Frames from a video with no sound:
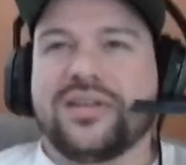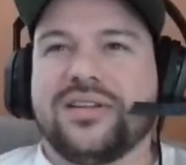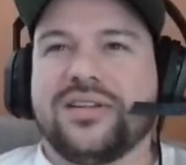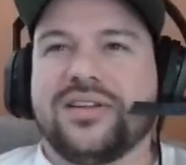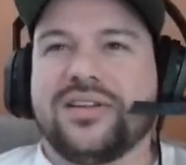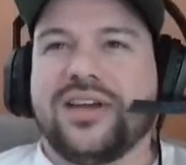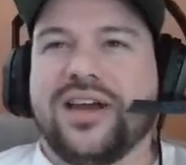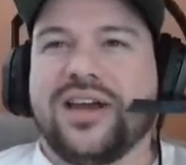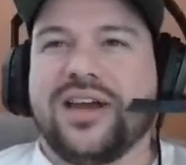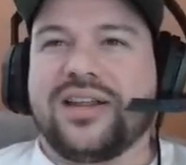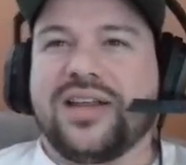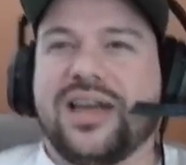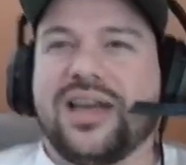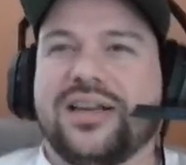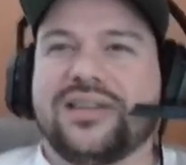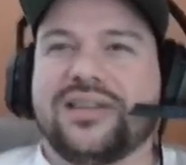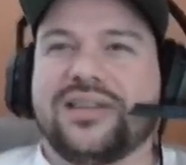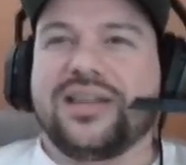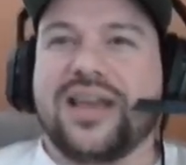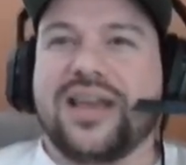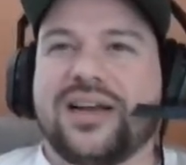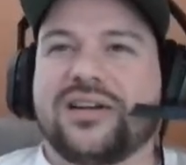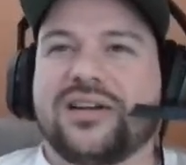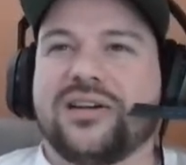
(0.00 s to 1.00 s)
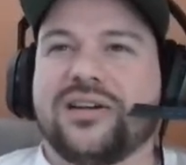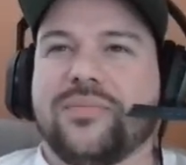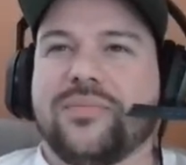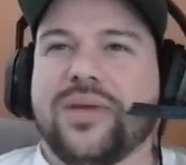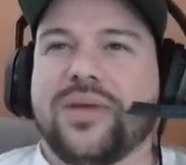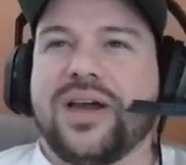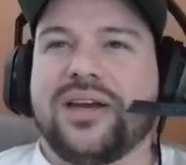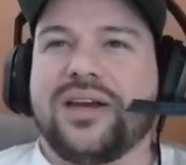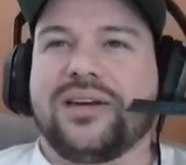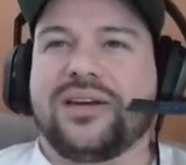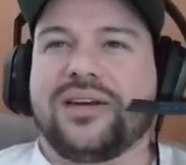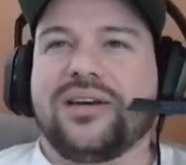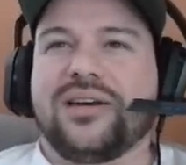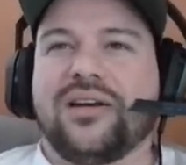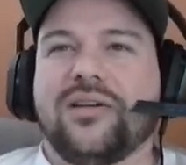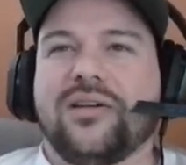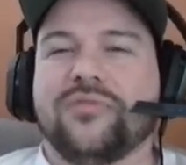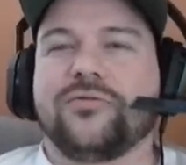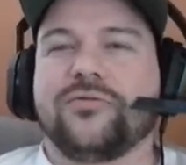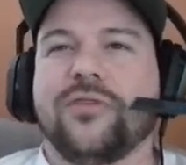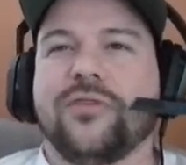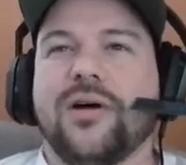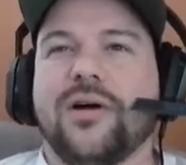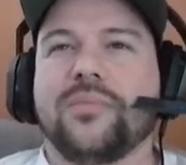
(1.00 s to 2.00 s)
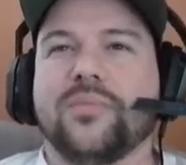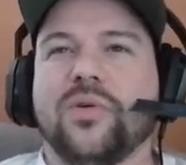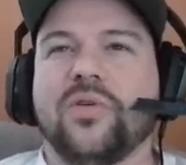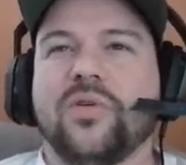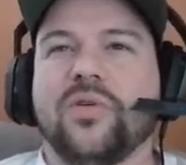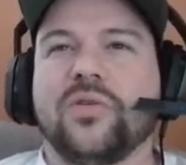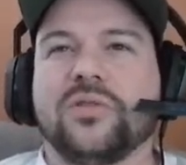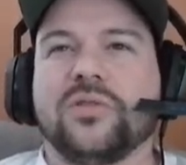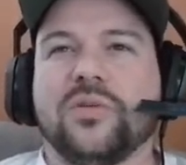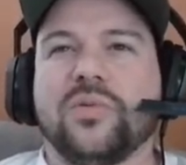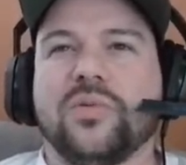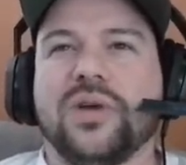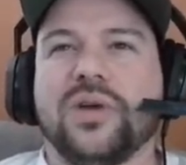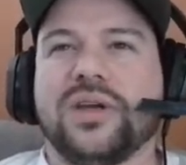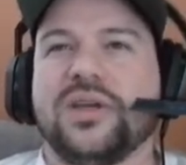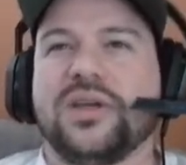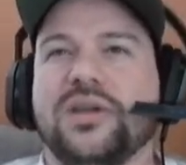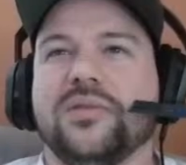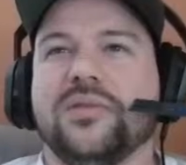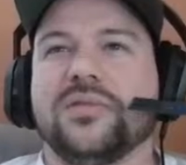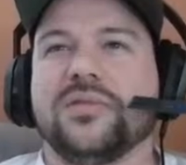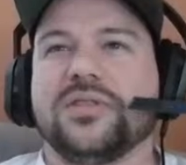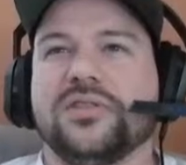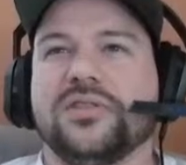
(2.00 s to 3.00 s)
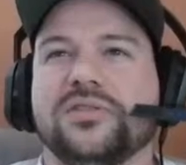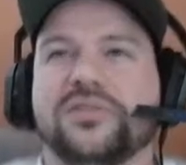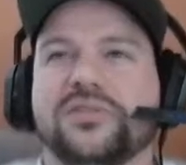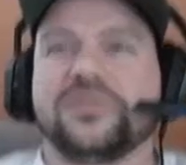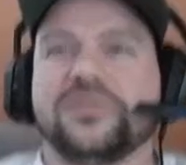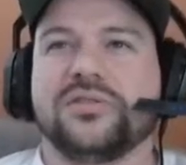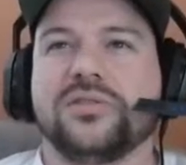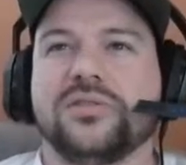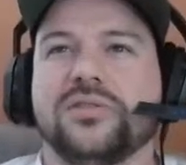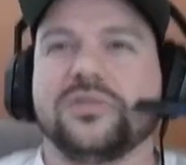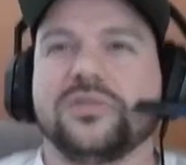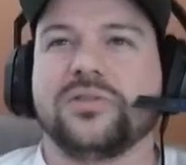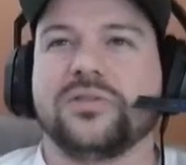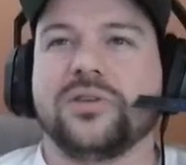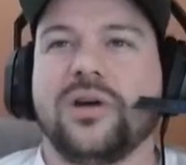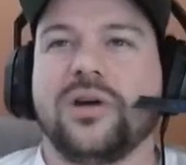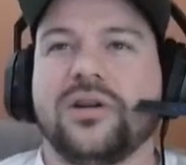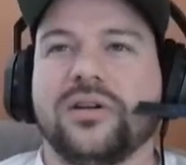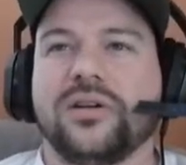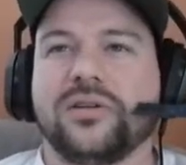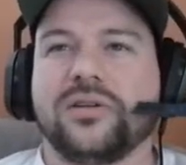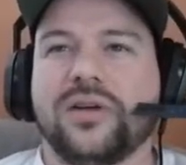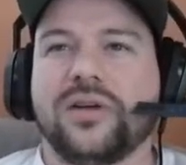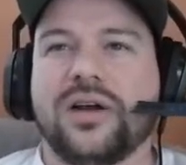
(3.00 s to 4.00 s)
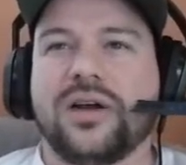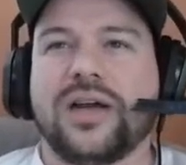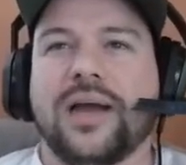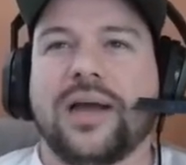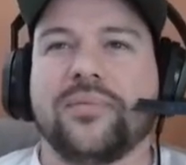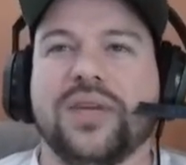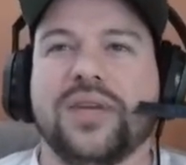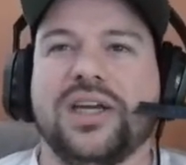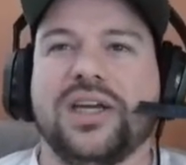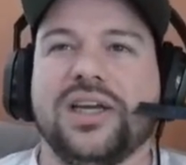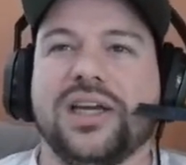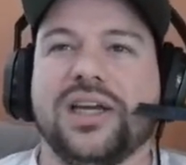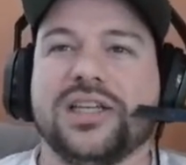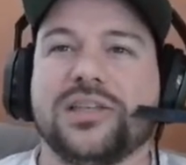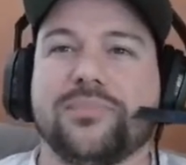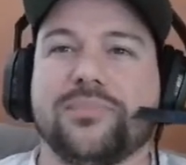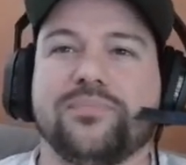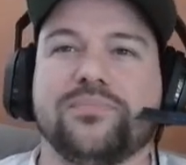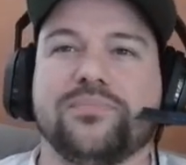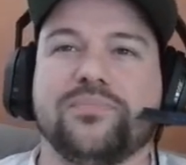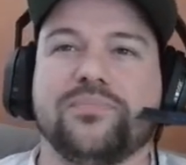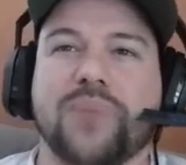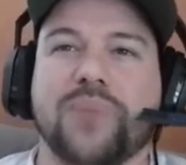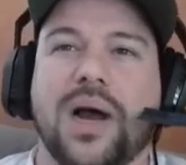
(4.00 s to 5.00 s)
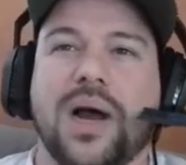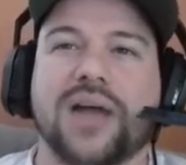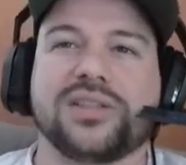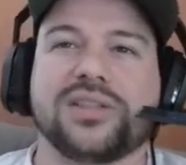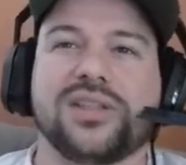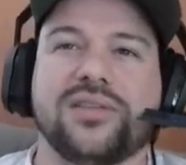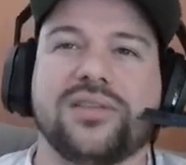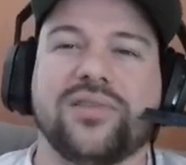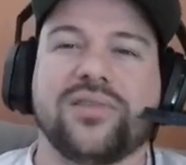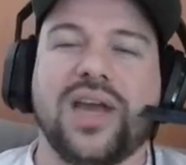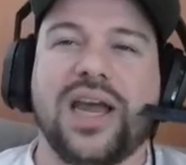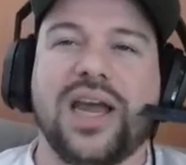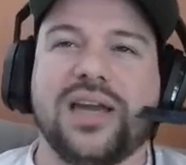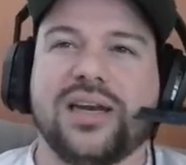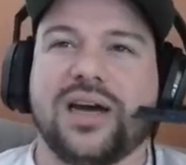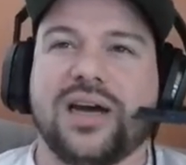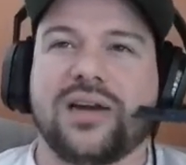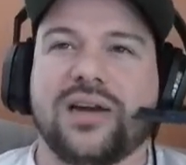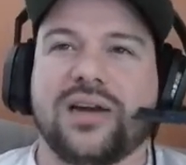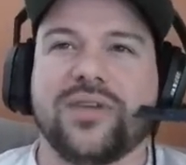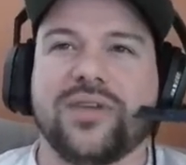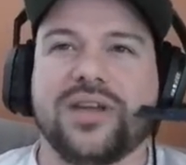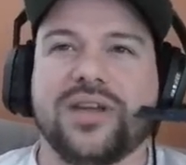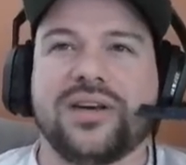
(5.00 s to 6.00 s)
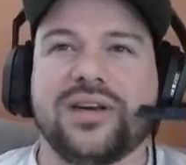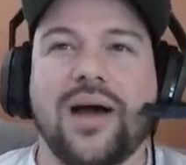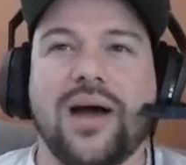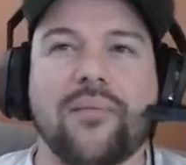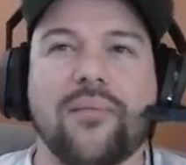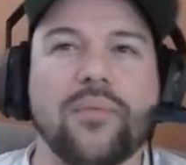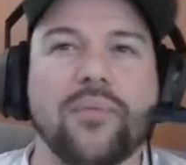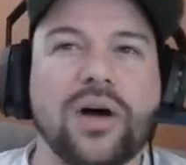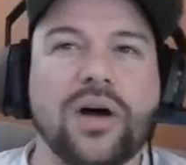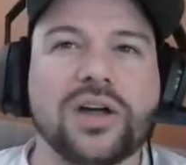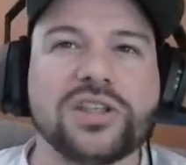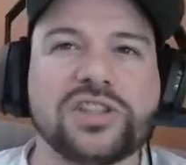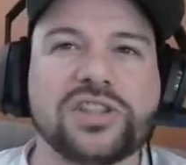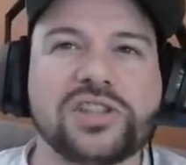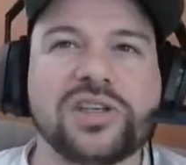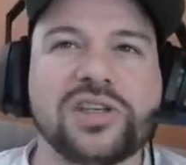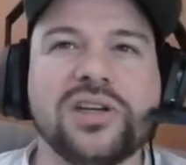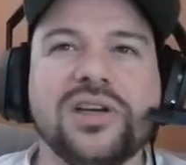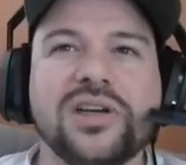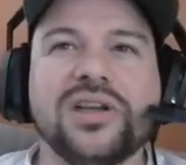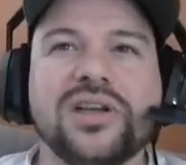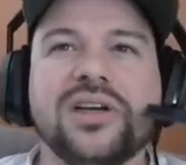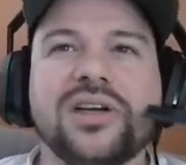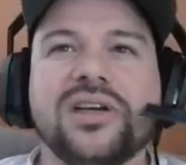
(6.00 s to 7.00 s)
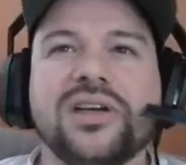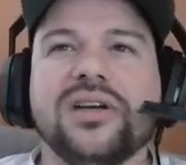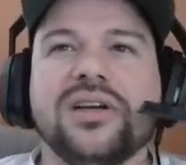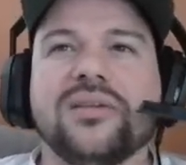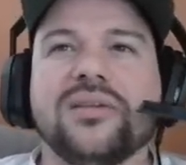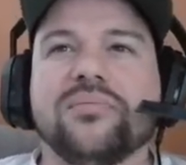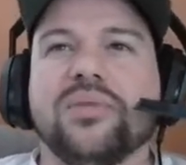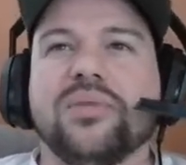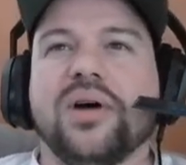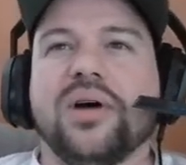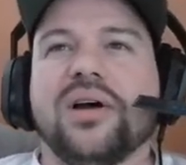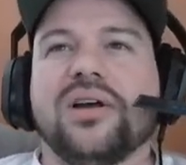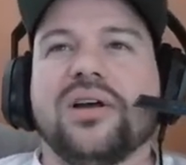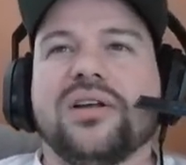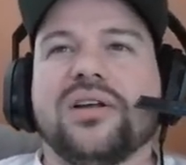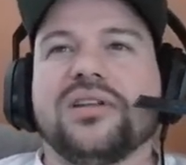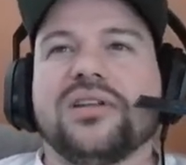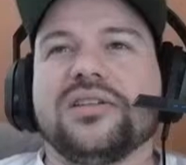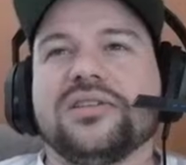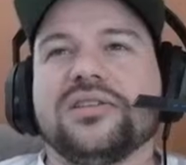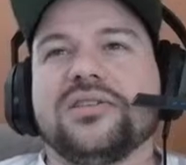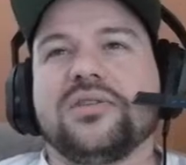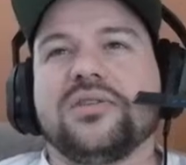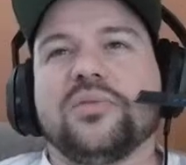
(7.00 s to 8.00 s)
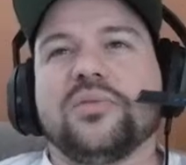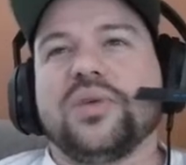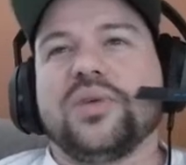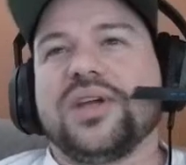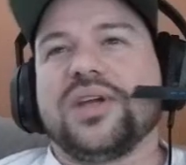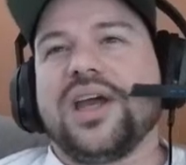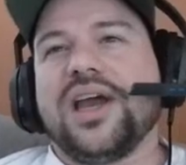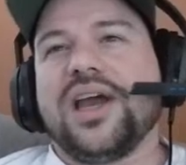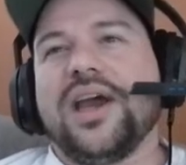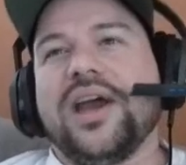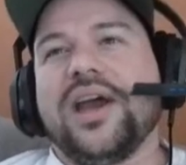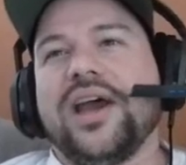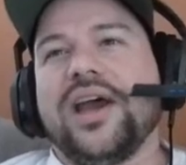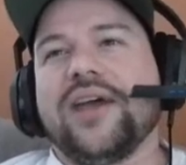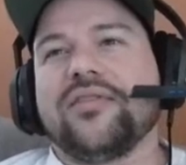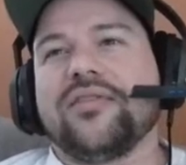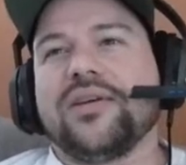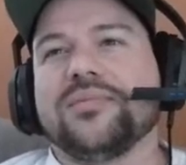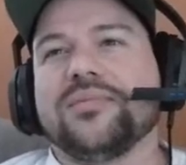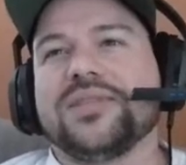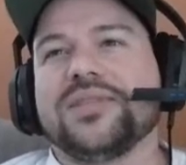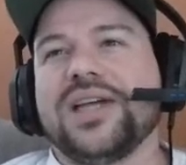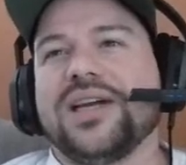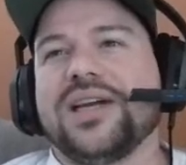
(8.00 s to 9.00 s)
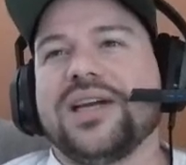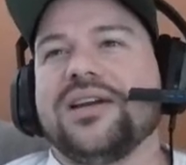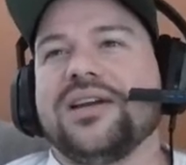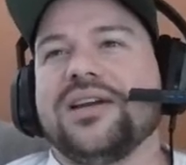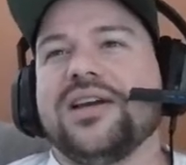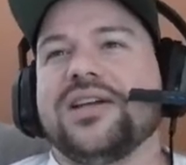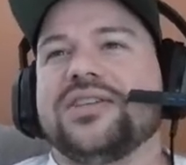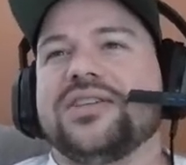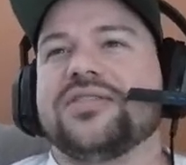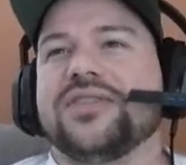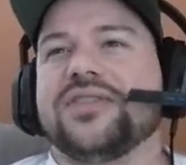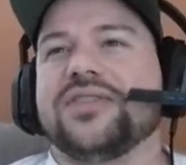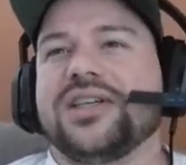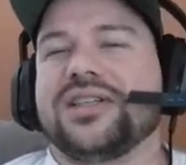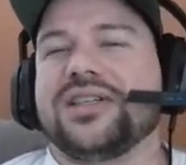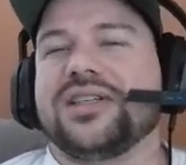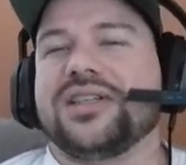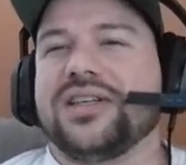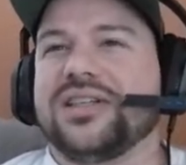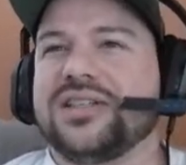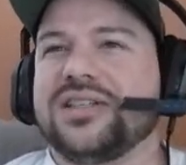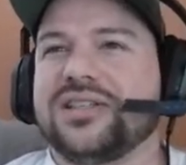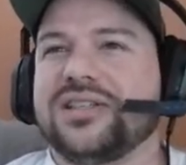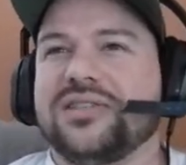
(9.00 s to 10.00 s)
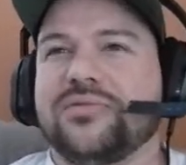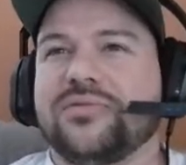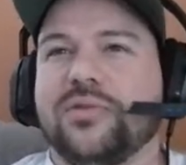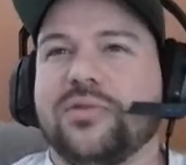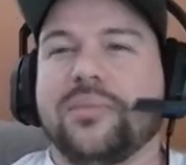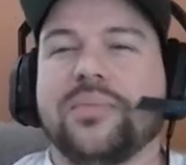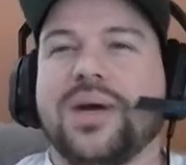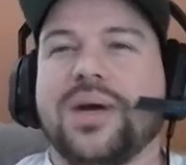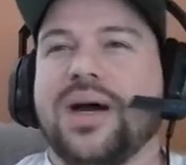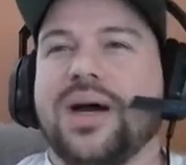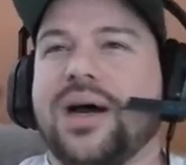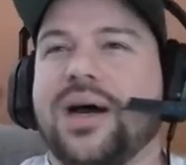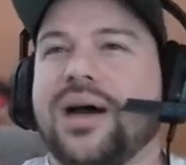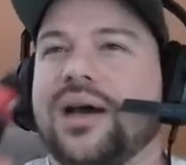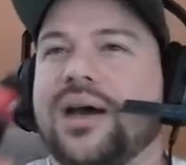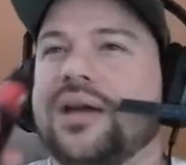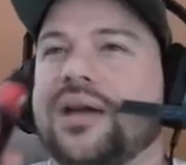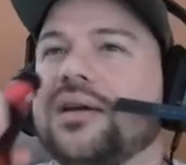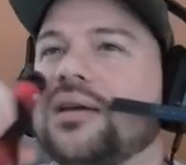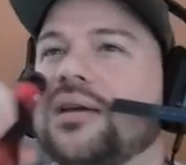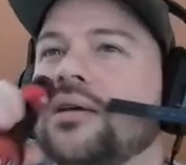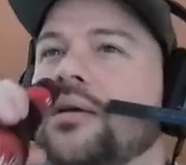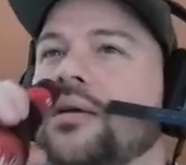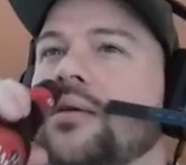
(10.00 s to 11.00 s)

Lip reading: Yeah, that could have been a fumble the way he was running around. I mean, he gets a positive gain out of it, not much, but dude, we can't have him taking hits like this from behind.